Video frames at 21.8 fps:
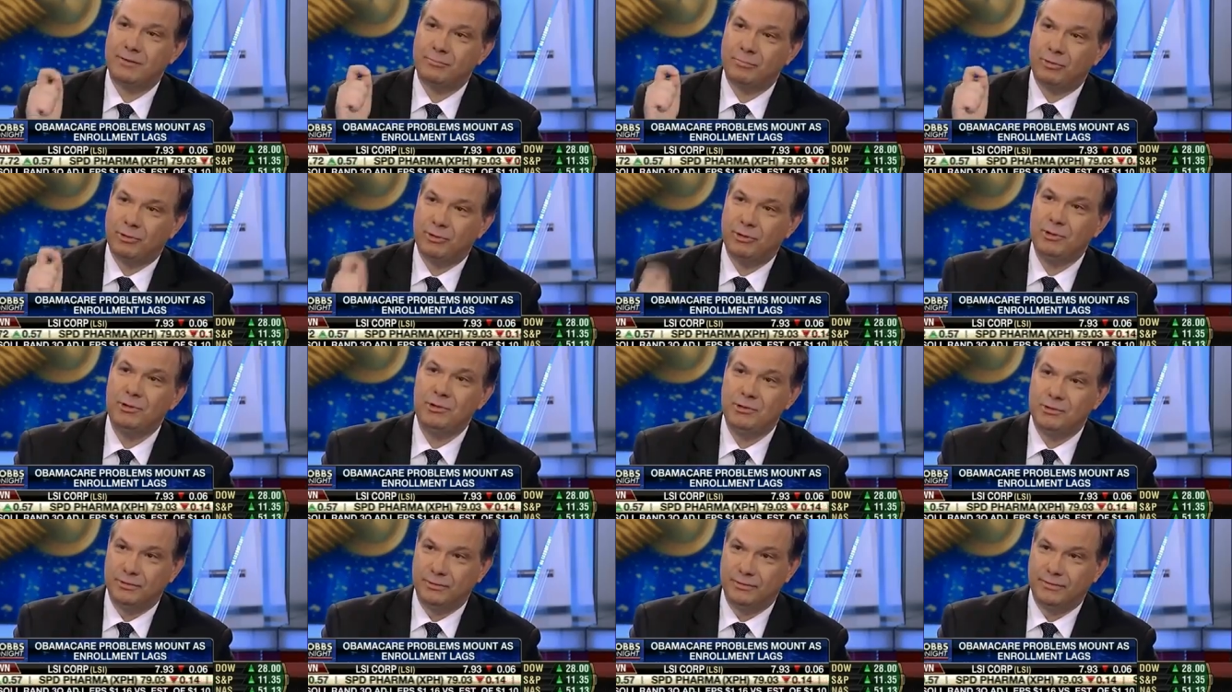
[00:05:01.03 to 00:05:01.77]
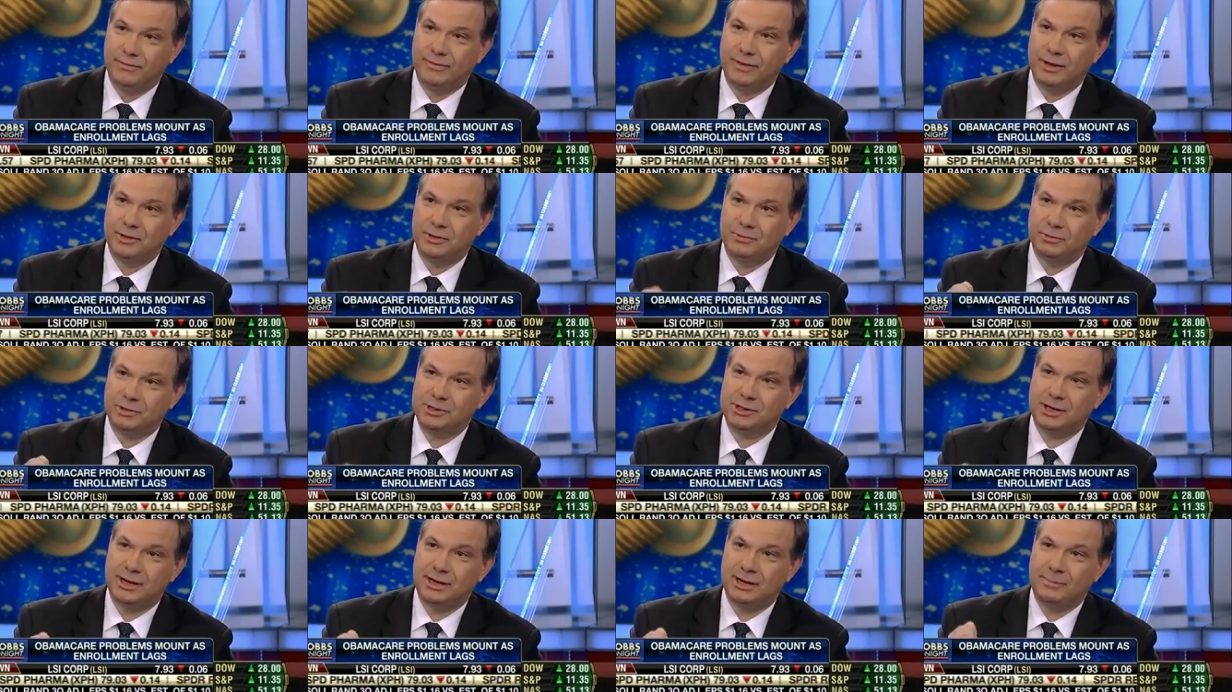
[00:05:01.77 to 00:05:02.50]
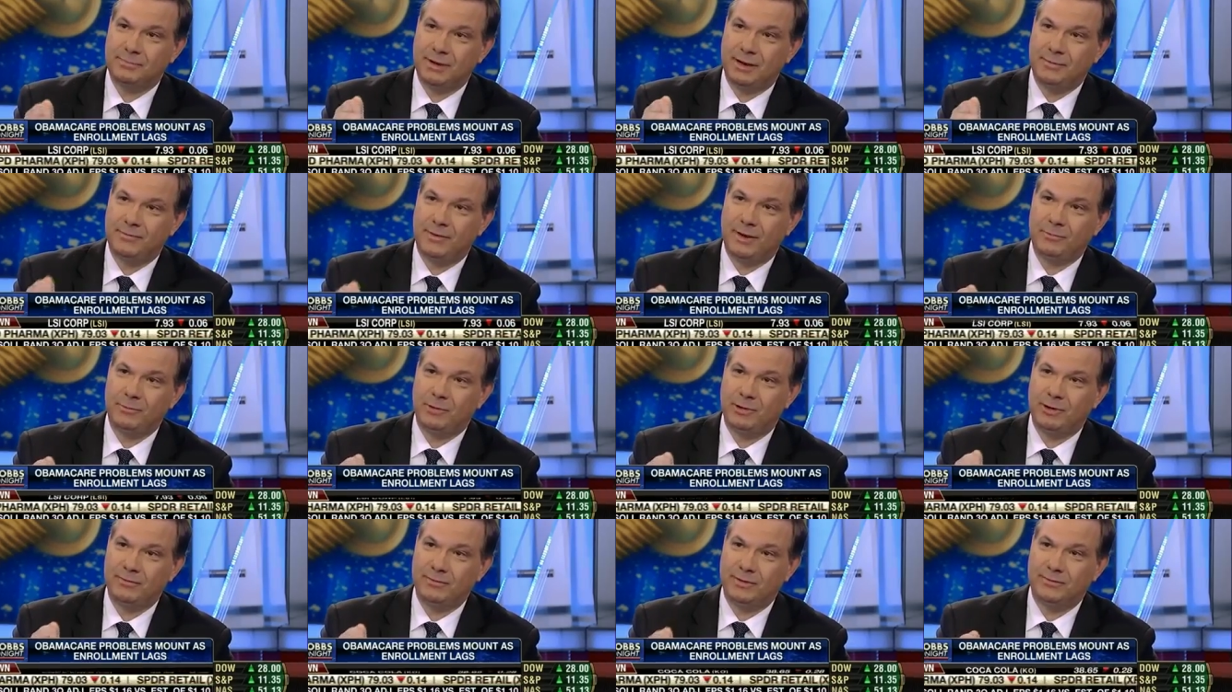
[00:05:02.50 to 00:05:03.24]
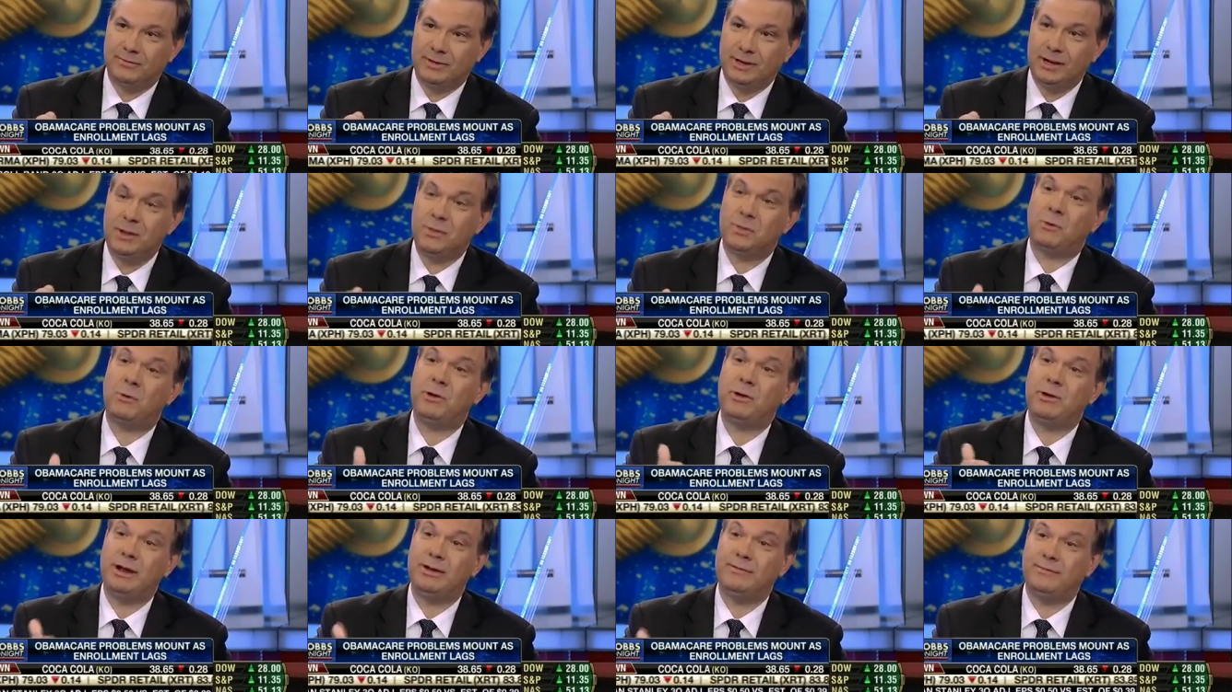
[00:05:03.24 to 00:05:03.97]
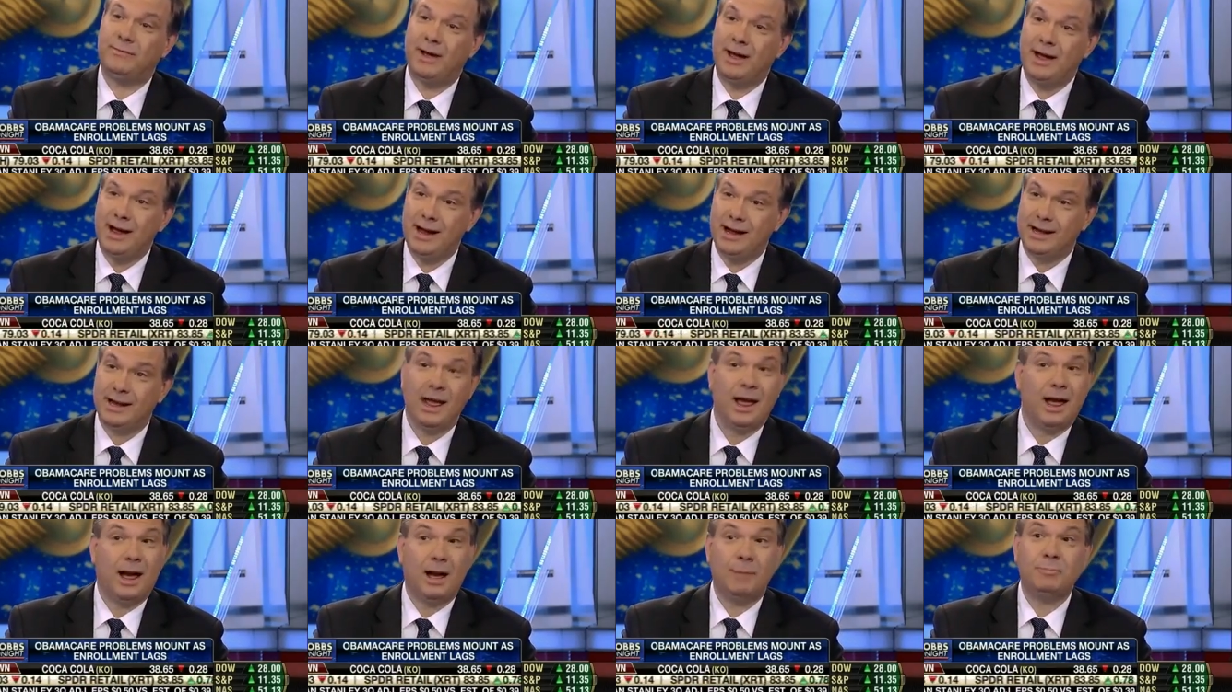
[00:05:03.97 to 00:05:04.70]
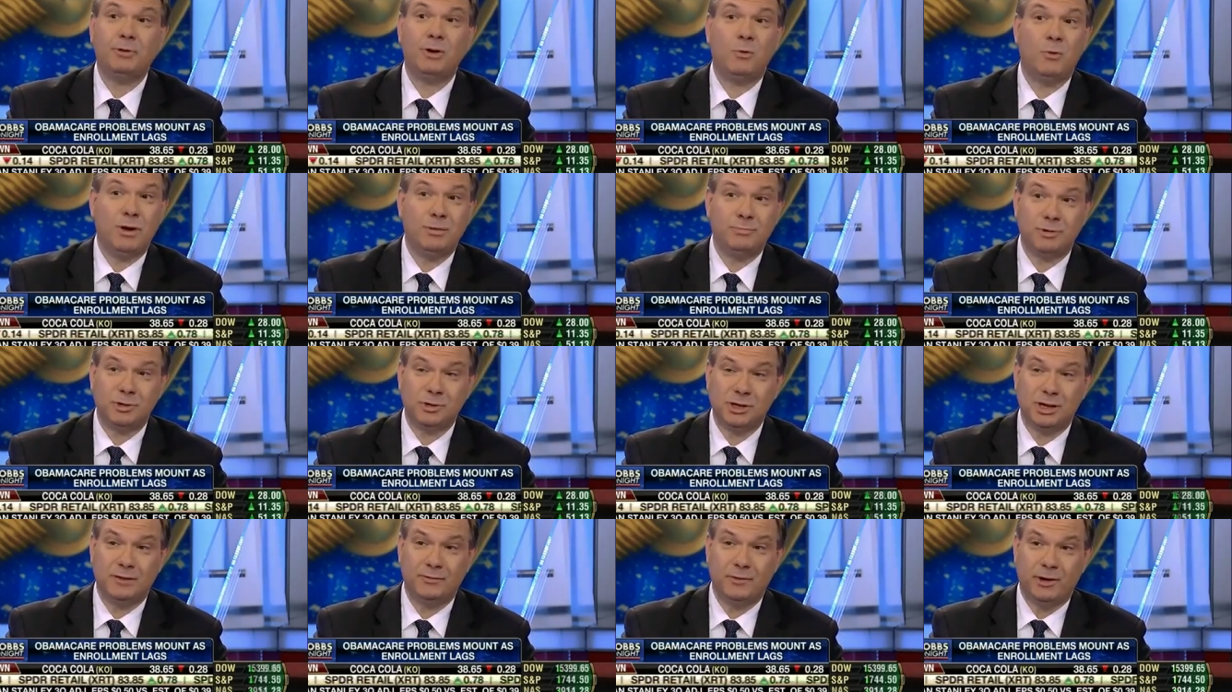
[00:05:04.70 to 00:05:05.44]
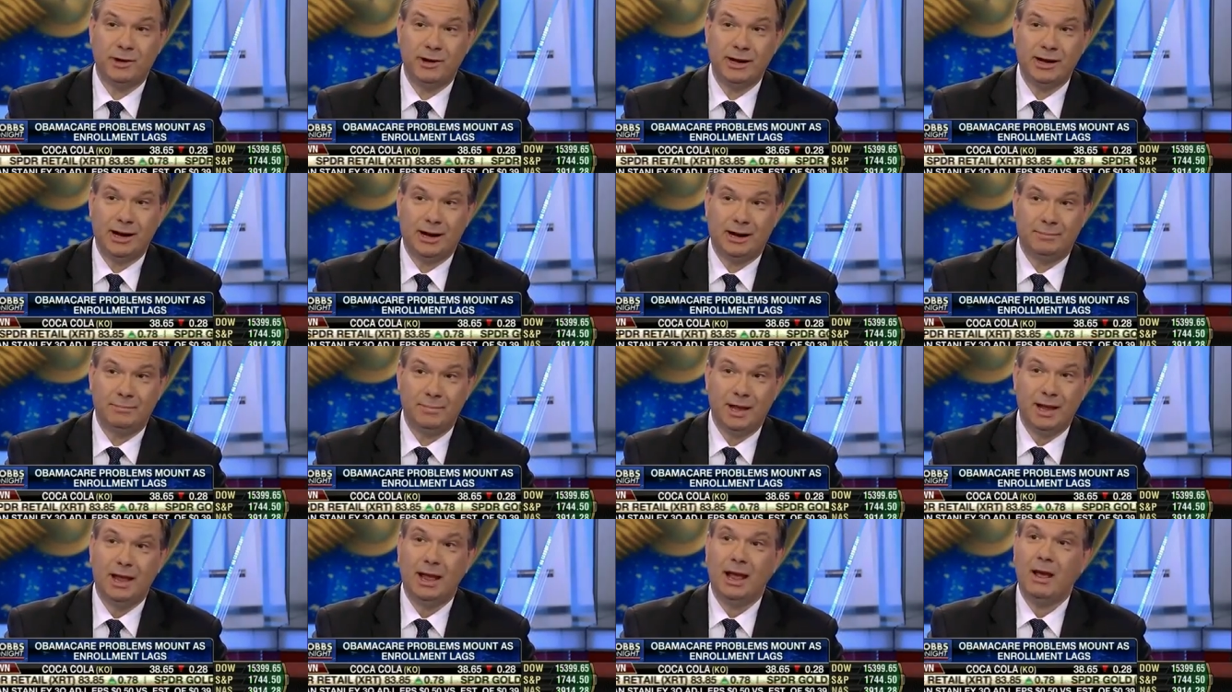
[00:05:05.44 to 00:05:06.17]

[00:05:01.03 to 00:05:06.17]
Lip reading: prove that you were signed up by February 15th or you get fined up to 1% of your income.